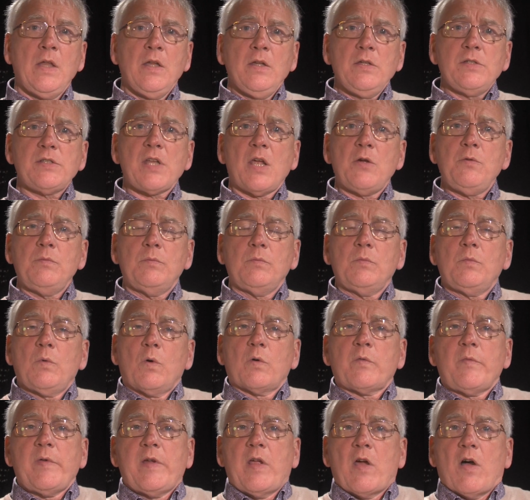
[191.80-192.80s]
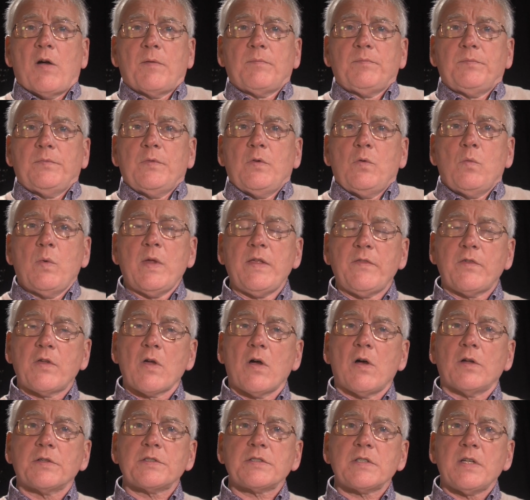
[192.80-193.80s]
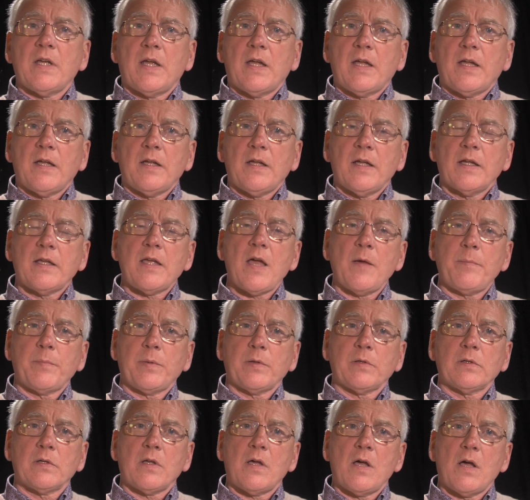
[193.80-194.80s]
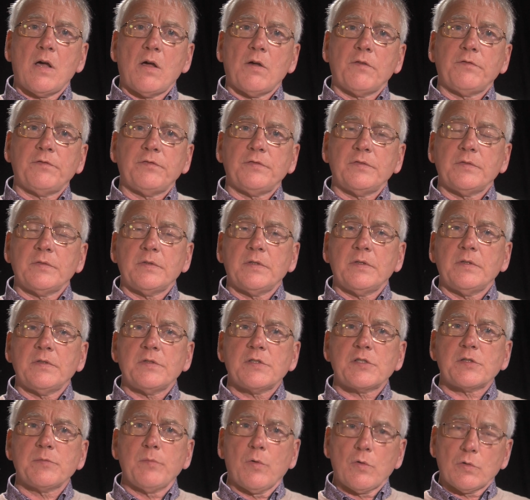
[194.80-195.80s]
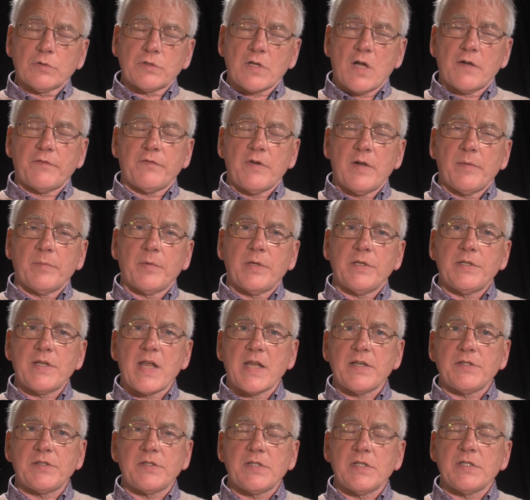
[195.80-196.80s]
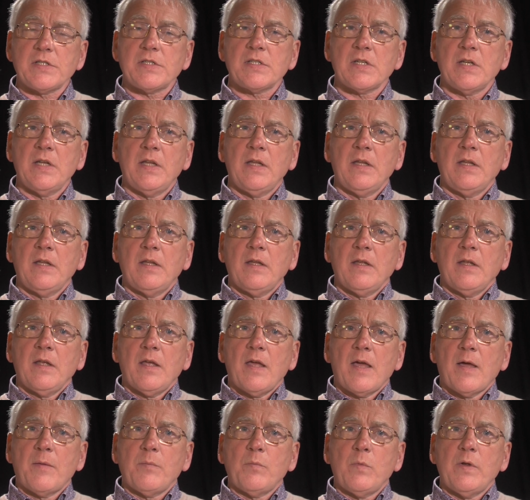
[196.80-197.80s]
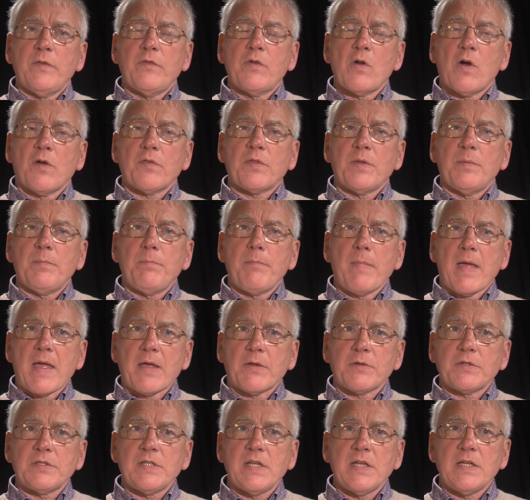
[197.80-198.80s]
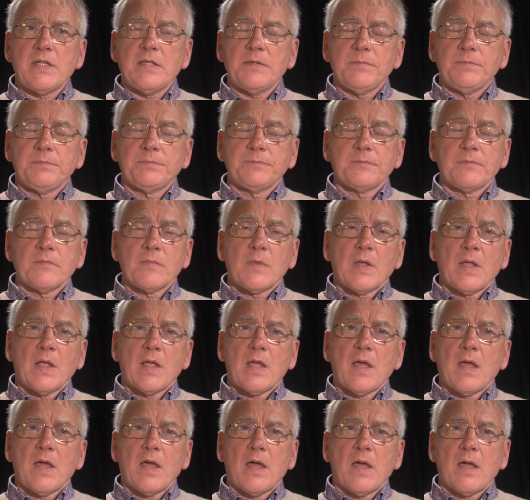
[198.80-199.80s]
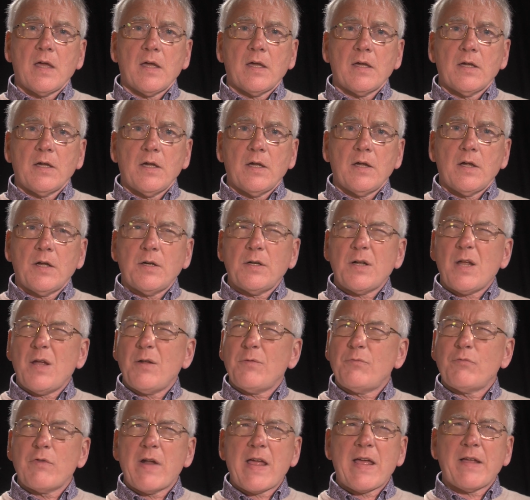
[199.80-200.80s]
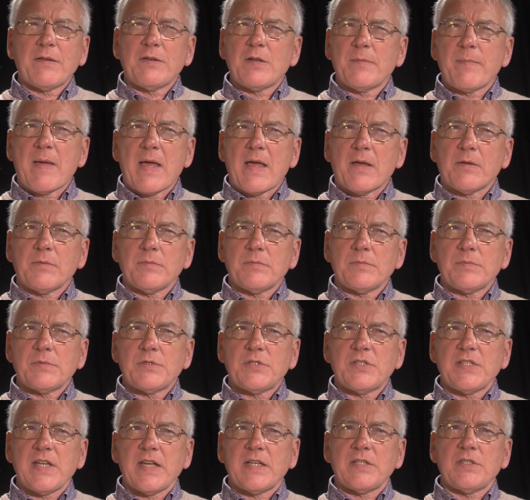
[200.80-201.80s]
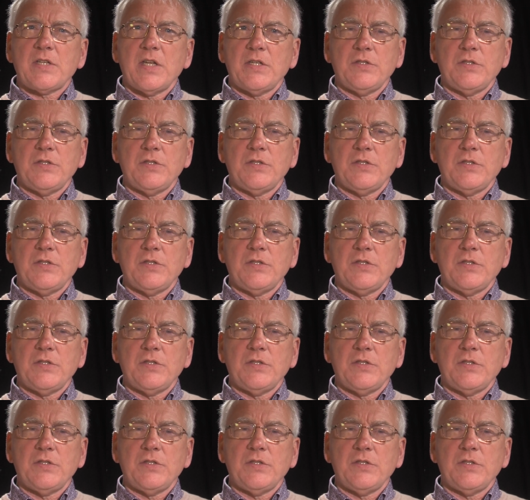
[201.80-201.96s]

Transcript: So what have we got? We've got uh, a couple of small diaphragm condensers and we've got them mounted uh, around about six